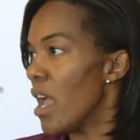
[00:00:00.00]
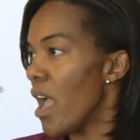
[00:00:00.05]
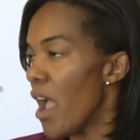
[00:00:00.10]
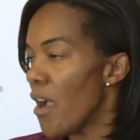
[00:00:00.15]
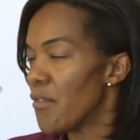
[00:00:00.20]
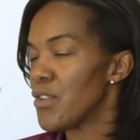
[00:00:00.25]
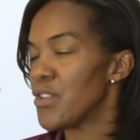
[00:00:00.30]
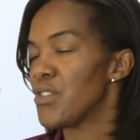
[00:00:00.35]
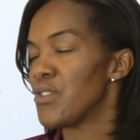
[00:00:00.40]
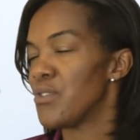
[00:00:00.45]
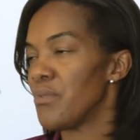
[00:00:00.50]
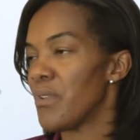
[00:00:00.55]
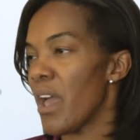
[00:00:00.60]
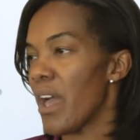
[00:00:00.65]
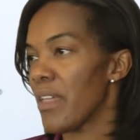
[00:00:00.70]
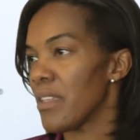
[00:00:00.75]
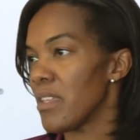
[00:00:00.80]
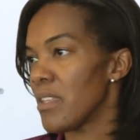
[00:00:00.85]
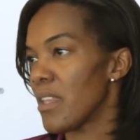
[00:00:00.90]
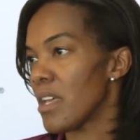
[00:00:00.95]
every student
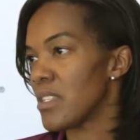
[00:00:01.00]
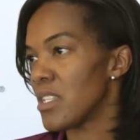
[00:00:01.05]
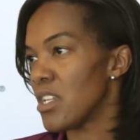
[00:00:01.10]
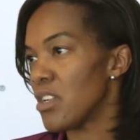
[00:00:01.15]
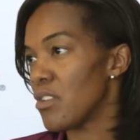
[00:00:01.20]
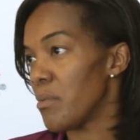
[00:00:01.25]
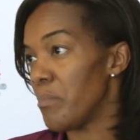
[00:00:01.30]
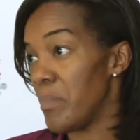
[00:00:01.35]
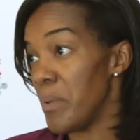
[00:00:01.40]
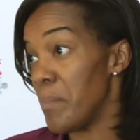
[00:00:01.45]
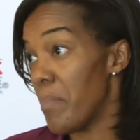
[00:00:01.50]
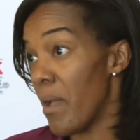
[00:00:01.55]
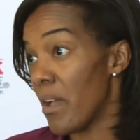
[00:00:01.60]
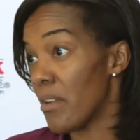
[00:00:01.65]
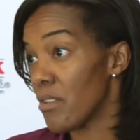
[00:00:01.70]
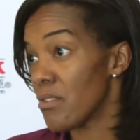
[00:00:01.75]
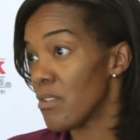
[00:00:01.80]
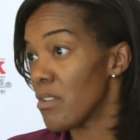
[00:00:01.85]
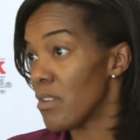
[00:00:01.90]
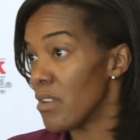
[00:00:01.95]
athlete that's here to be
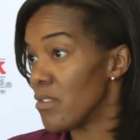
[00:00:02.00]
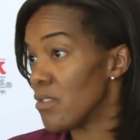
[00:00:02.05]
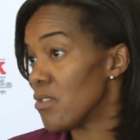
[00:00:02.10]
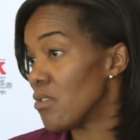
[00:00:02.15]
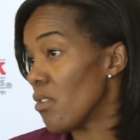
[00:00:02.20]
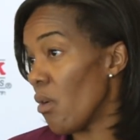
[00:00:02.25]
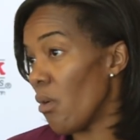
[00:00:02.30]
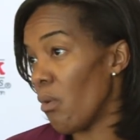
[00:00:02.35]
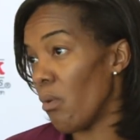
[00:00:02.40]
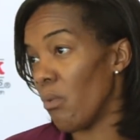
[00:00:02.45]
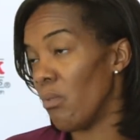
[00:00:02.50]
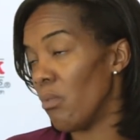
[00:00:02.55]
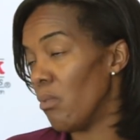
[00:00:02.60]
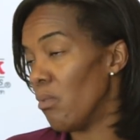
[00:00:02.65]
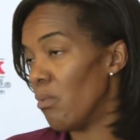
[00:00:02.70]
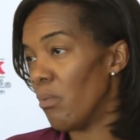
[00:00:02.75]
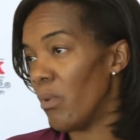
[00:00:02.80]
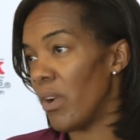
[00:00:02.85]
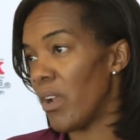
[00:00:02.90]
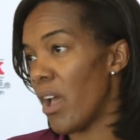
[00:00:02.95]
better. And so
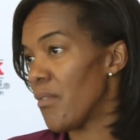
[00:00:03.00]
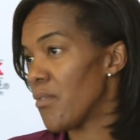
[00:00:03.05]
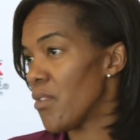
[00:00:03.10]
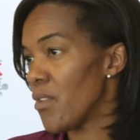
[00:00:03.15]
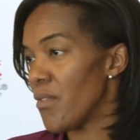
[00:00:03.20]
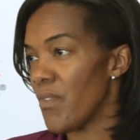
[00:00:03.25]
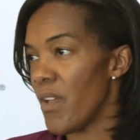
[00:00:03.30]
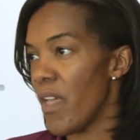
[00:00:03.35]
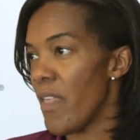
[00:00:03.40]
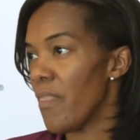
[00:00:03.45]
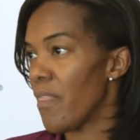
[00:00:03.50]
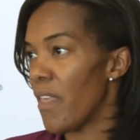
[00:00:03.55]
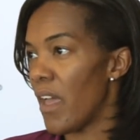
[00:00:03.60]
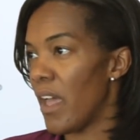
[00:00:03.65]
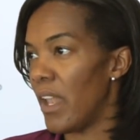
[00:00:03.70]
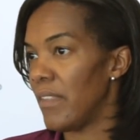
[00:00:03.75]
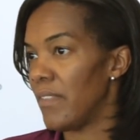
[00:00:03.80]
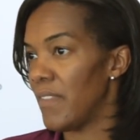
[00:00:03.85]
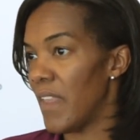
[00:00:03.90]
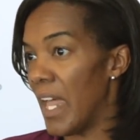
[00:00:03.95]
whatever event
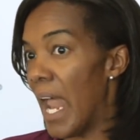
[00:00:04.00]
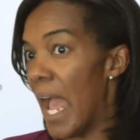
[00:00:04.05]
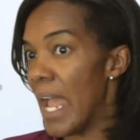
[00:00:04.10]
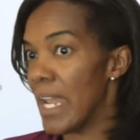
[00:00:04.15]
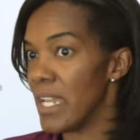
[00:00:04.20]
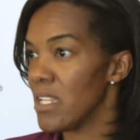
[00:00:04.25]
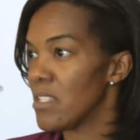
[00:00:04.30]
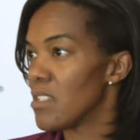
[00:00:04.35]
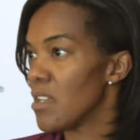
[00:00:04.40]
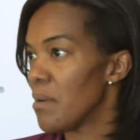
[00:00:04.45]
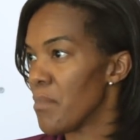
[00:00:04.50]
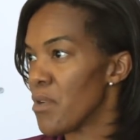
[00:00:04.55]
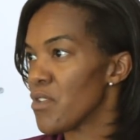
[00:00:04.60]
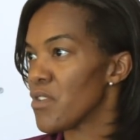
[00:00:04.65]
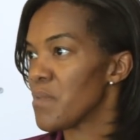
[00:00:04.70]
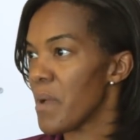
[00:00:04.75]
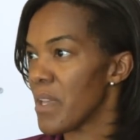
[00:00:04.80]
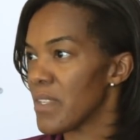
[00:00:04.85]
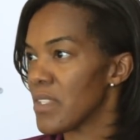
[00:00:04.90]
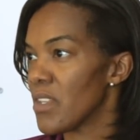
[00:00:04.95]
that that I need to
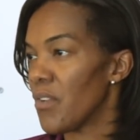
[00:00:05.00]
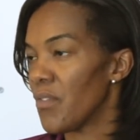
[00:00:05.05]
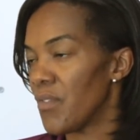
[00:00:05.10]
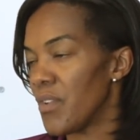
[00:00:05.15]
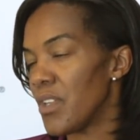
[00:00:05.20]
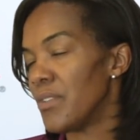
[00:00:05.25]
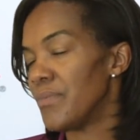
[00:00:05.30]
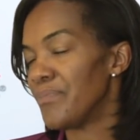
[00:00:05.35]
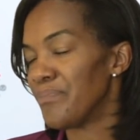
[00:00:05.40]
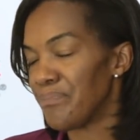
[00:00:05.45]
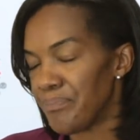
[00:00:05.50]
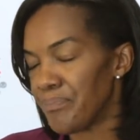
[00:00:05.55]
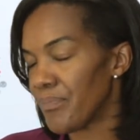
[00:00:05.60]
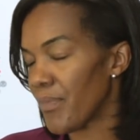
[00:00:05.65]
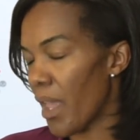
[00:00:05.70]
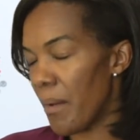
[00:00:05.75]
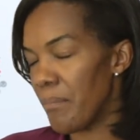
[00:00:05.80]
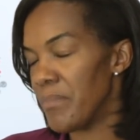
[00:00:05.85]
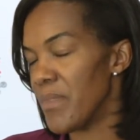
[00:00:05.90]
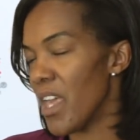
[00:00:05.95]
immerse myself in,
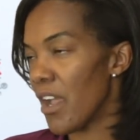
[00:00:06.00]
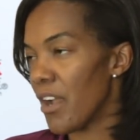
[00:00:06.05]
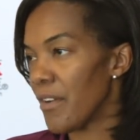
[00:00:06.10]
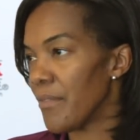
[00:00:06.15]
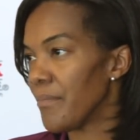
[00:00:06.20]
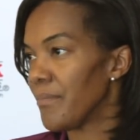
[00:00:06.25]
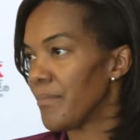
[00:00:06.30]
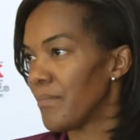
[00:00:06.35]
I'm there.